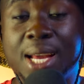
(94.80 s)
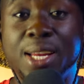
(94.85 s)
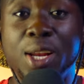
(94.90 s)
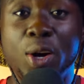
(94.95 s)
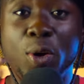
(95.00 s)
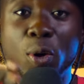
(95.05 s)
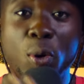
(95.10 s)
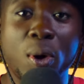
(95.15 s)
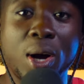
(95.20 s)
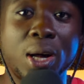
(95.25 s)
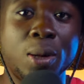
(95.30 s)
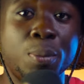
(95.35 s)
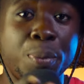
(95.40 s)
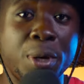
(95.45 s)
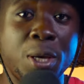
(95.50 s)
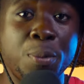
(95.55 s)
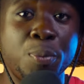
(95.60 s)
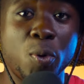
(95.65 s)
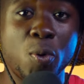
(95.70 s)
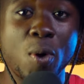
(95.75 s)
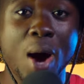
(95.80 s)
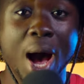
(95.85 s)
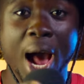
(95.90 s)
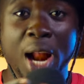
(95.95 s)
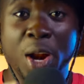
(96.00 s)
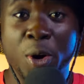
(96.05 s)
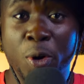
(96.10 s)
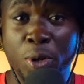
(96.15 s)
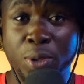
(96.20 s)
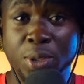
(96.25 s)
and the local people
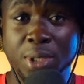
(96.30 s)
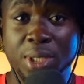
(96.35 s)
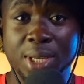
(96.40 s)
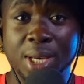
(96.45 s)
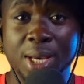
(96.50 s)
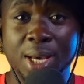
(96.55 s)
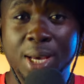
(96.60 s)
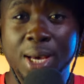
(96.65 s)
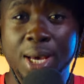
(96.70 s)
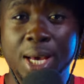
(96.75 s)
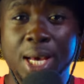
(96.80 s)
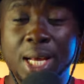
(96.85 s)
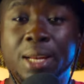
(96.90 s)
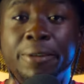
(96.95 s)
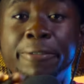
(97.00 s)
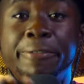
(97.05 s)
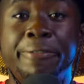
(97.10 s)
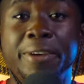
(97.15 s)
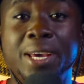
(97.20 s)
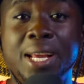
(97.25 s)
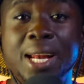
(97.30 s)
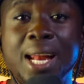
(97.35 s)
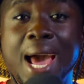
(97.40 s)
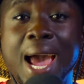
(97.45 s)
are not, they feel